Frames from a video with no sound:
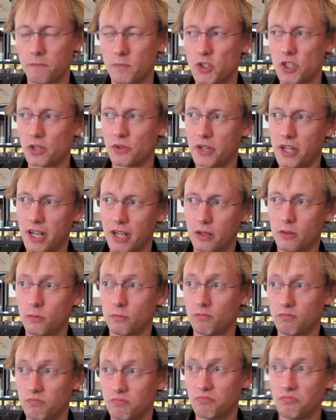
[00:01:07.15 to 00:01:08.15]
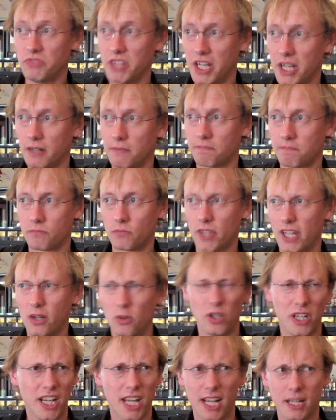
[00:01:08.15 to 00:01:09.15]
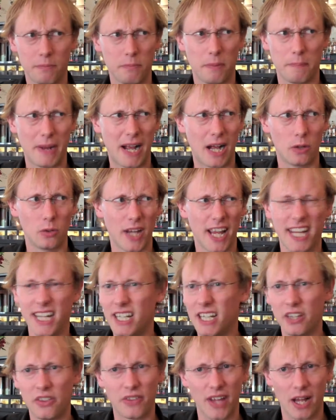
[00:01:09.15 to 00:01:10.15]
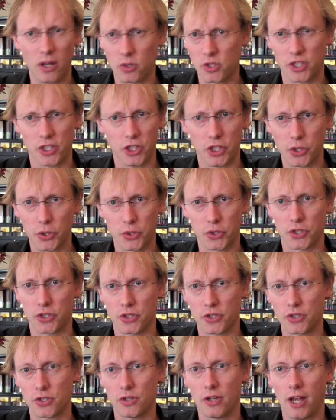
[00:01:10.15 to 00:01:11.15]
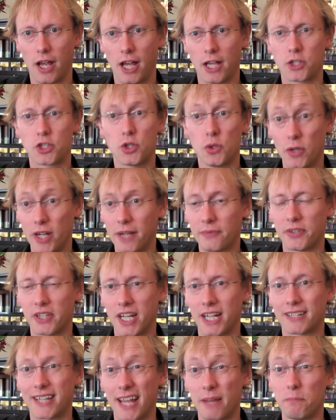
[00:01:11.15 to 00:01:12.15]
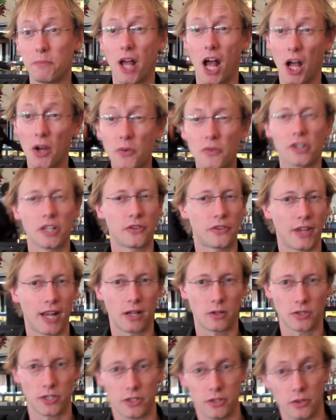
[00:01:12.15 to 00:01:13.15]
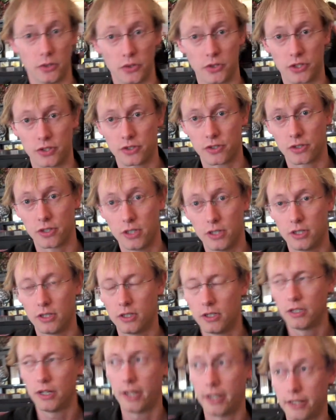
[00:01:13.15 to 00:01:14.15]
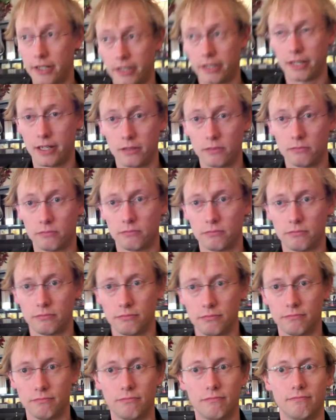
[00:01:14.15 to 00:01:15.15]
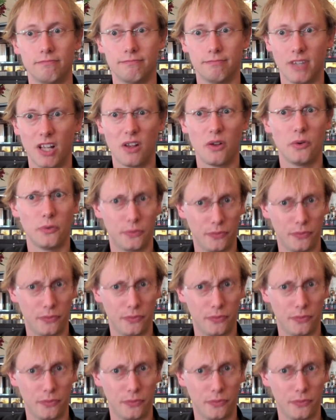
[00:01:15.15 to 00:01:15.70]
So now, yeah, they only had about 80,000 users. And soon after that came 100,000 users. Yeah, and now it's 5 million, I think?